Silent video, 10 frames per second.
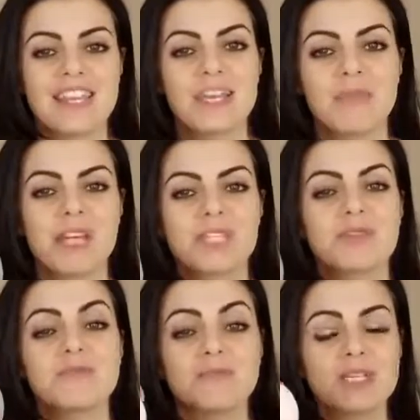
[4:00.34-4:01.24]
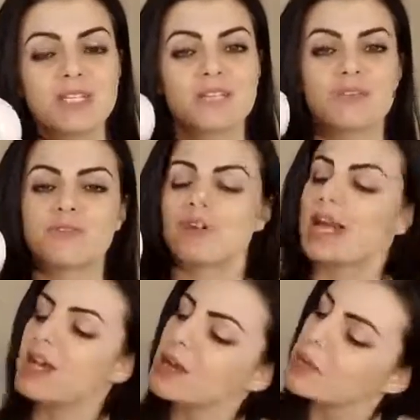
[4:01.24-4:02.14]
think makes a really
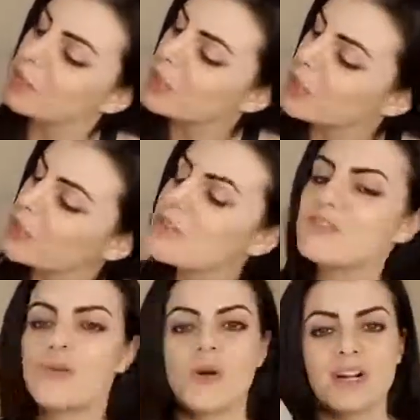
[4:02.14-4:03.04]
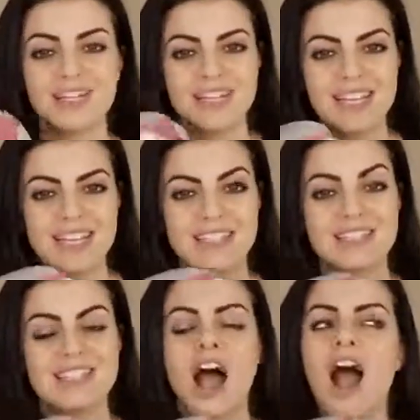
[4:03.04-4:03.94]
great bird for
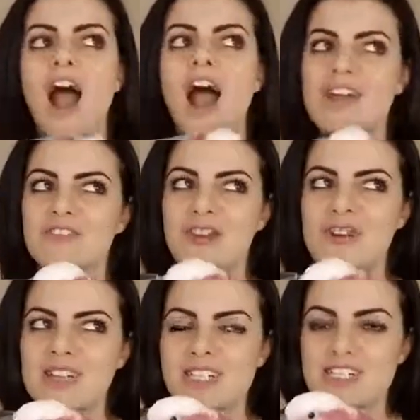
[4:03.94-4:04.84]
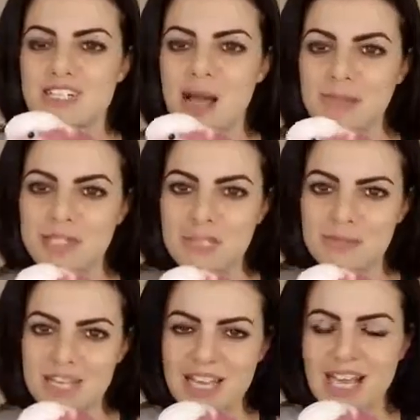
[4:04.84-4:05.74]
kids. And of course, this happens to
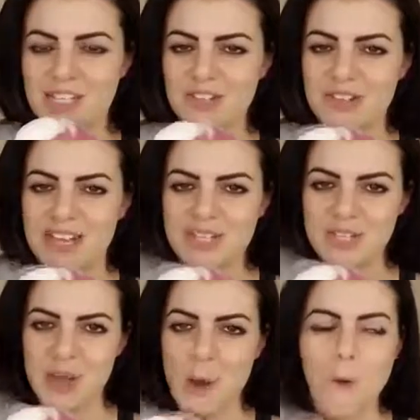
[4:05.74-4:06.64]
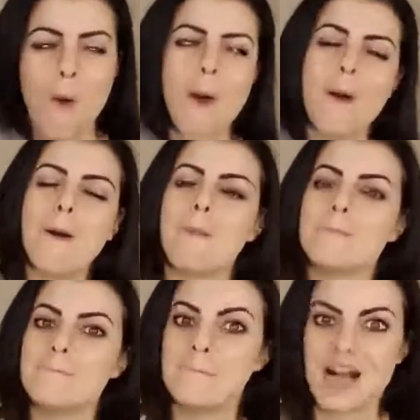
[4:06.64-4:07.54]
be, as you guys know,
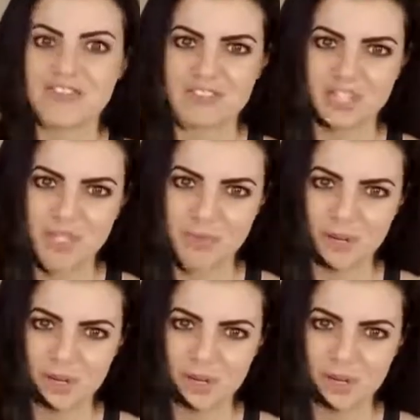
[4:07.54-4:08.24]
my first